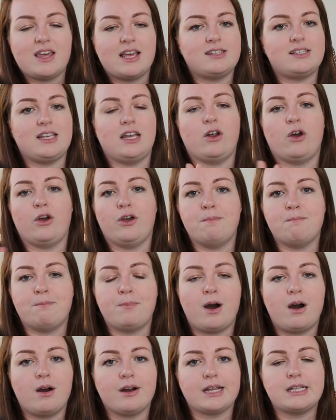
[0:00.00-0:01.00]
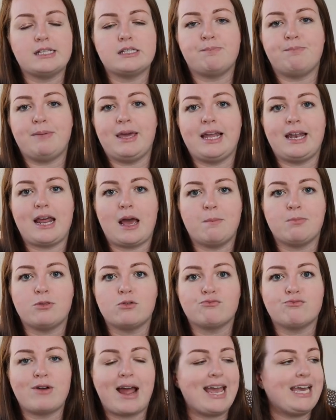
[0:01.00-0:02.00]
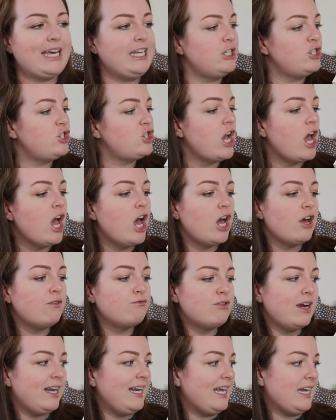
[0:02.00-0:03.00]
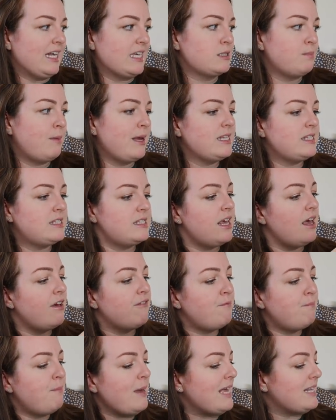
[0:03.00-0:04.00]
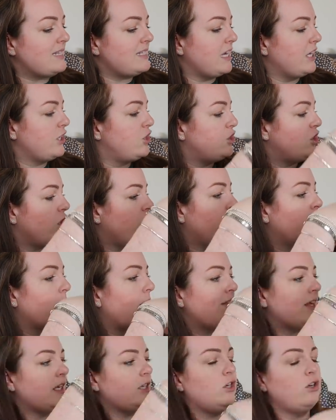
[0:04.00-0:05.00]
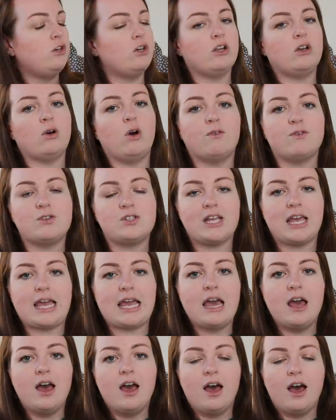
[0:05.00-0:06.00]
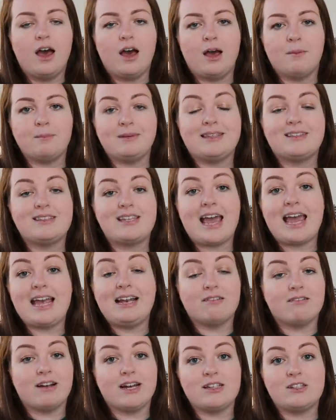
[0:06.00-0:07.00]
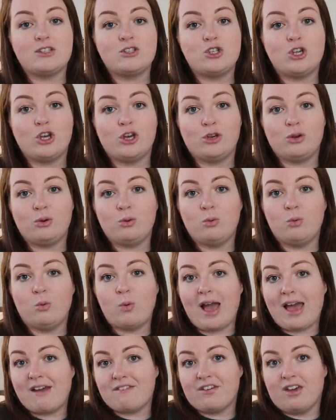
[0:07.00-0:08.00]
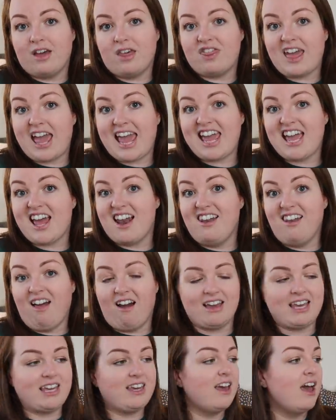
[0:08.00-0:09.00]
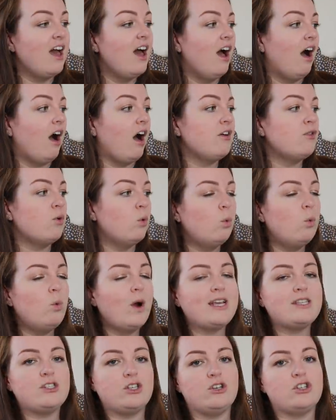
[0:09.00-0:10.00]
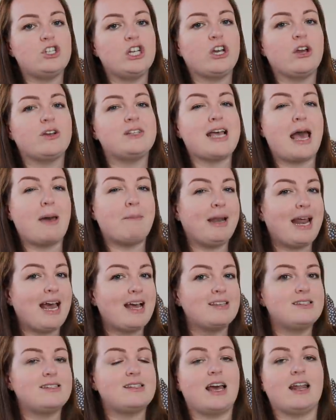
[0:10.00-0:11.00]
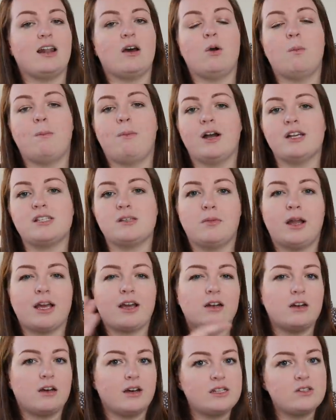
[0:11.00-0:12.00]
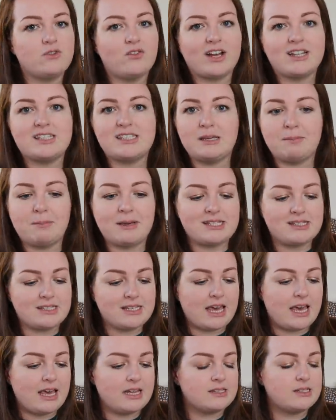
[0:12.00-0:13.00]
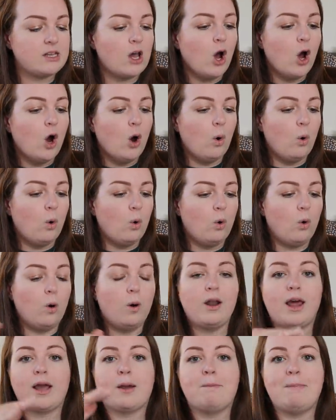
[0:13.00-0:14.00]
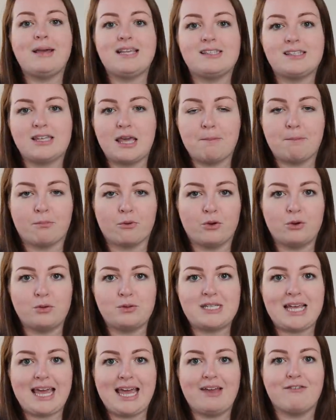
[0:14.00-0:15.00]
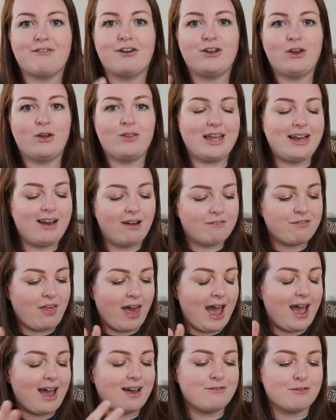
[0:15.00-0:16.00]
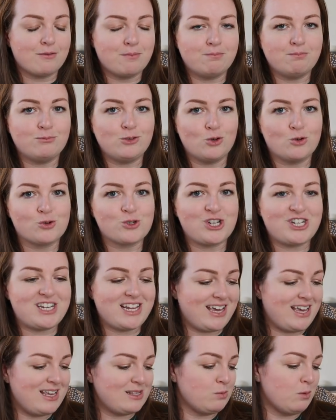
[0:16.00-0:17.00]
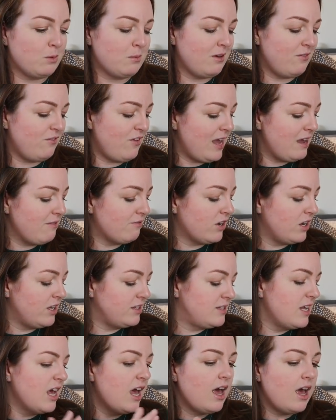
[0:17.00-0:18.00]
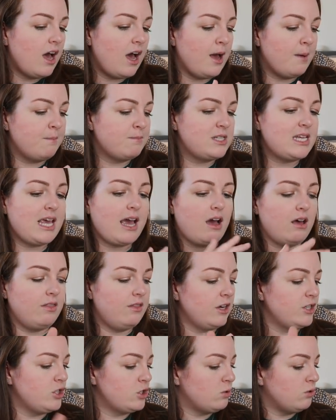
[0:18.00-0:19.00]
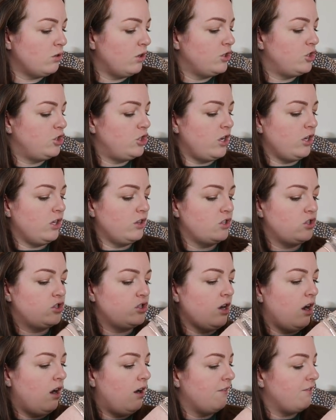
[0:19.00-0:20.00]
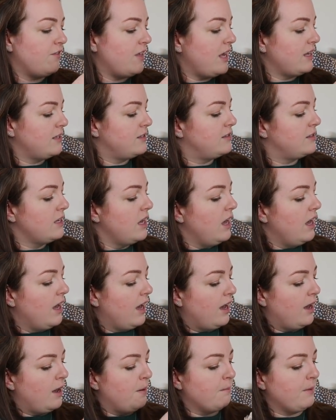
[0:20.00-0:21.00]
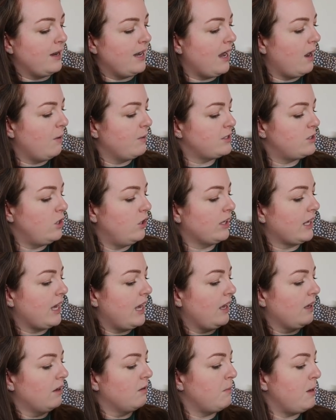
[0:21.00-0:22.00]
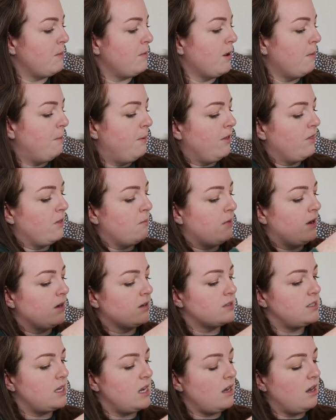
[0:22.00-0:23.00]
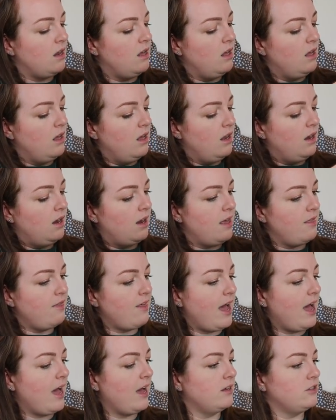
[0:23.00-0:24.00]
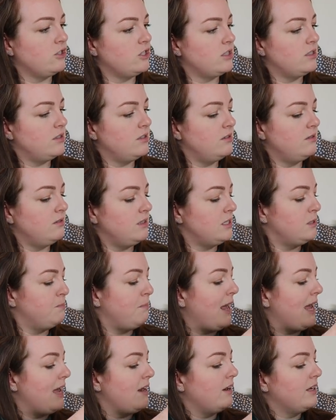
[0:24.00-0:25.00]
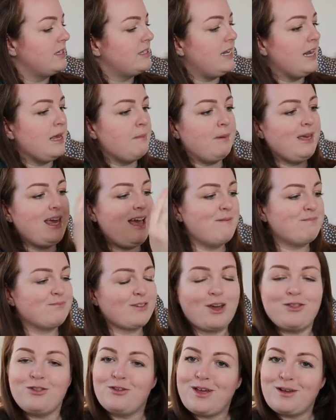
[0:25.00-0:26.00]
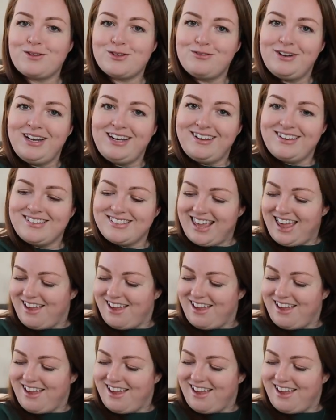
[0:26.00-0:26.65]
this in Home Bargains, B&M, the range, really inexpensive, bit of tissue, and then you can obviously tailor it to whatever they like. I always usually go to M&S and I'll buy some like nice fancy biscuits or like biscuit brew tea if I know they love that from Yorkshire Tea, it's one of my favourites. So yeah, I just thought I'd show you the start of this and how it's looking. Maybe I'll put the mugs in like that and just display it nicely. But yeah, I thought that was a really nice